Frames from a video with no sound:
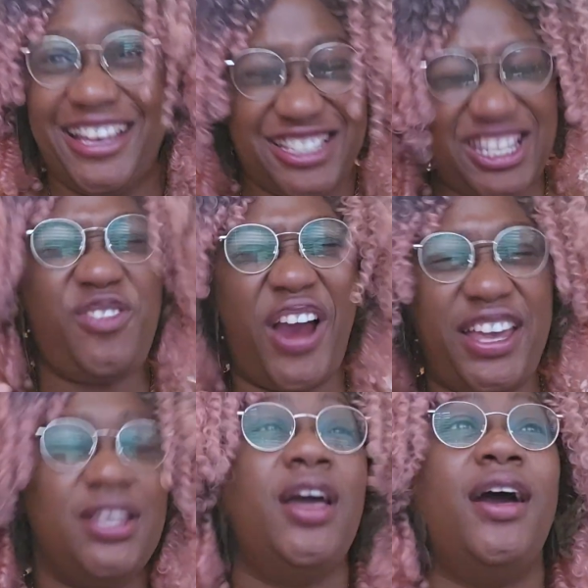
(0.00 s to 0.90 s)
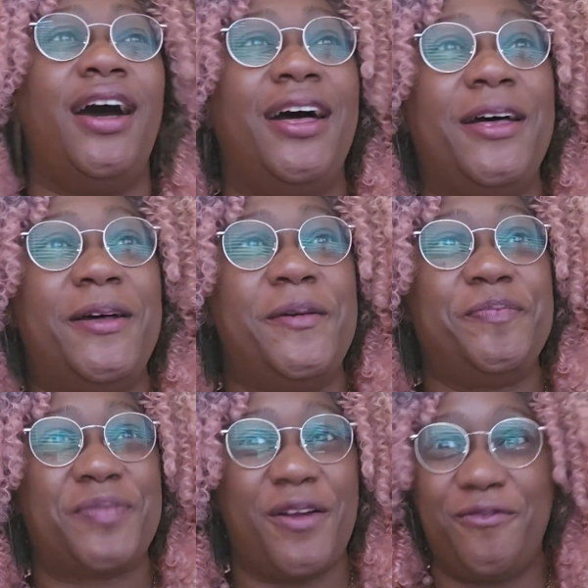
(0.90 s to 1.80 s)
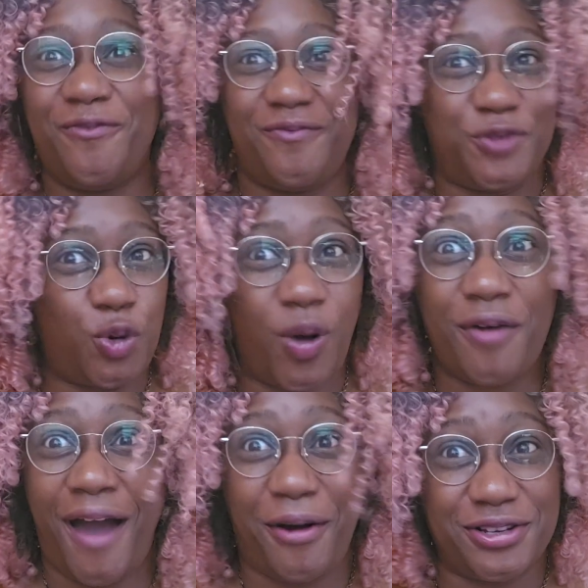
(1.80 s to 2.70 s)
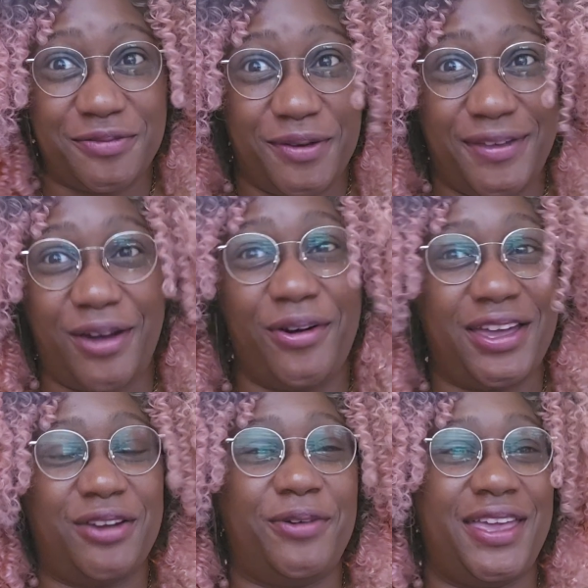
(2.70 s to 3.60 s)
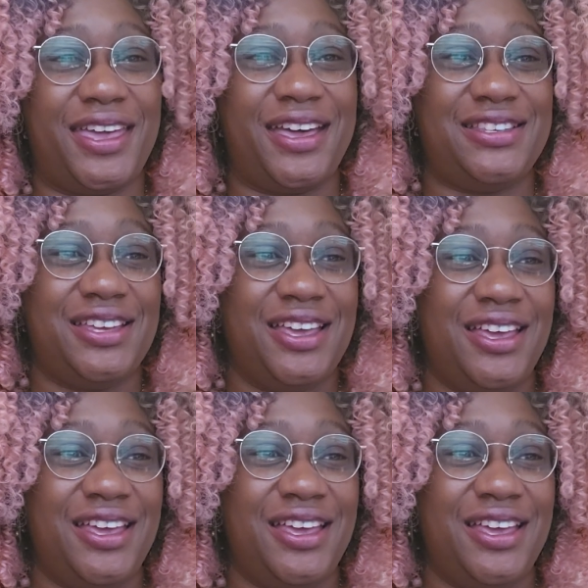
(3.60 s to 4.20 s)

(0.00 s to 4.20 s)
So great. 12 hours of movie going in a weekend.